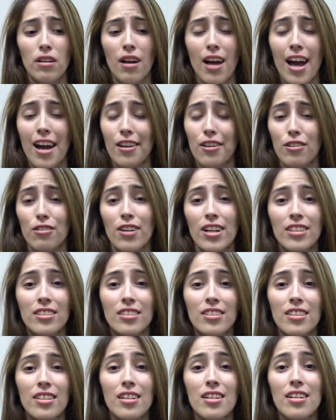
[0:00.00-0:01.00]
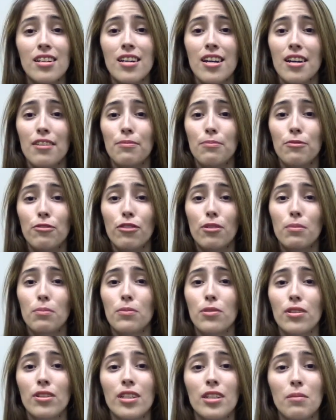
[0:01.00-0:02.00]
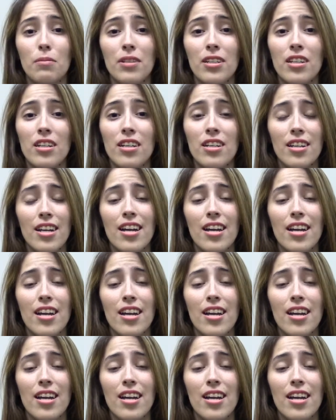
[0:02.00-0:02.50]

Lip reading: anorexia and from bulimia,